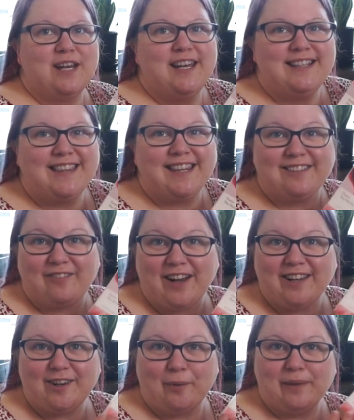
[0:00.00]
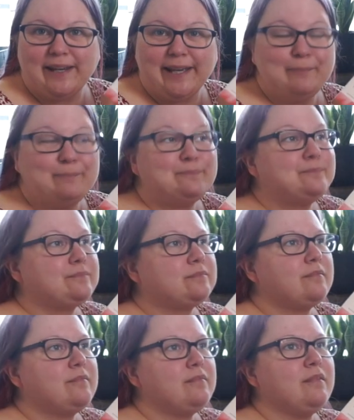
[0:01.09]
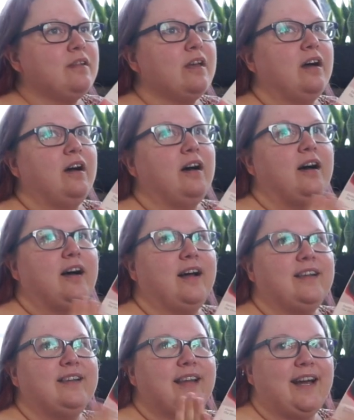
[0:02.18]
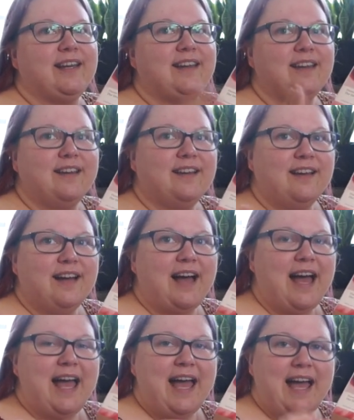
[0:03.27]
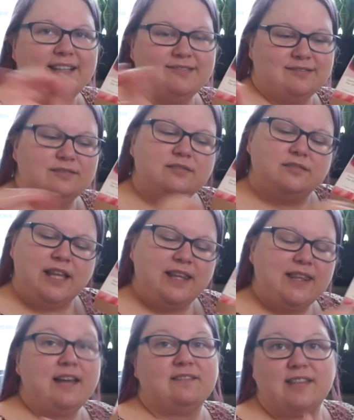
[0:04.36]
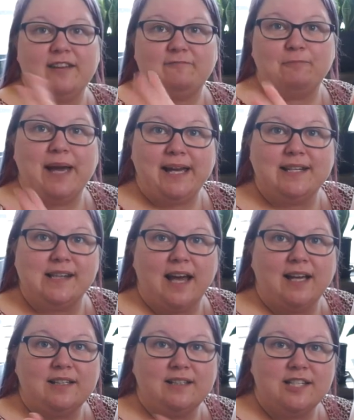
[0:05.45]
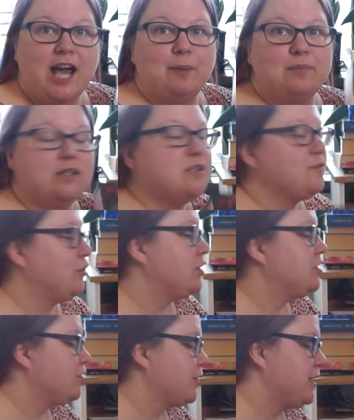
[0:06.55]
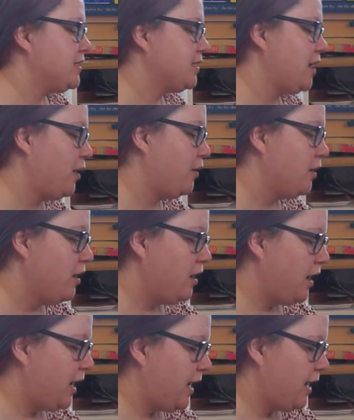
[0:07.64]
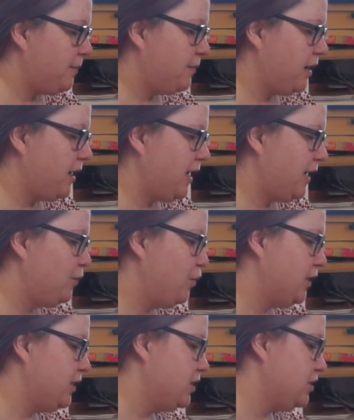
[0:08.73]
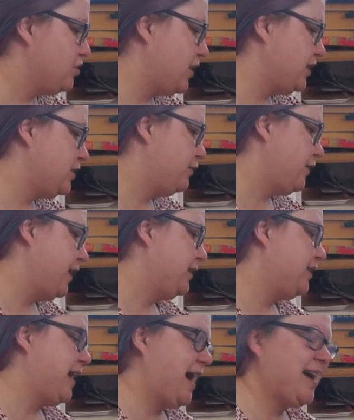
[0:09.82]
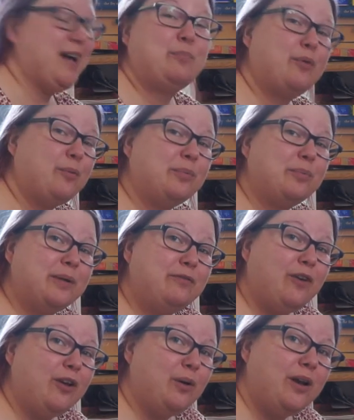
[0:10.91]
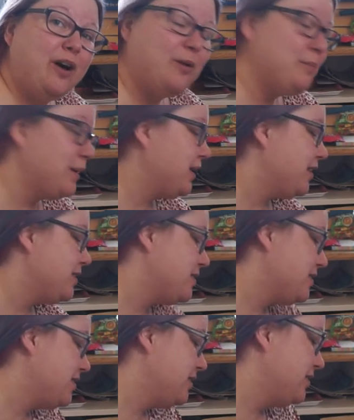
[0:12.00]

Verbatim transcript: read the divine comedy uh, like eh, they they've made like chapters for you to read so um, i will try to find that and probably follow along because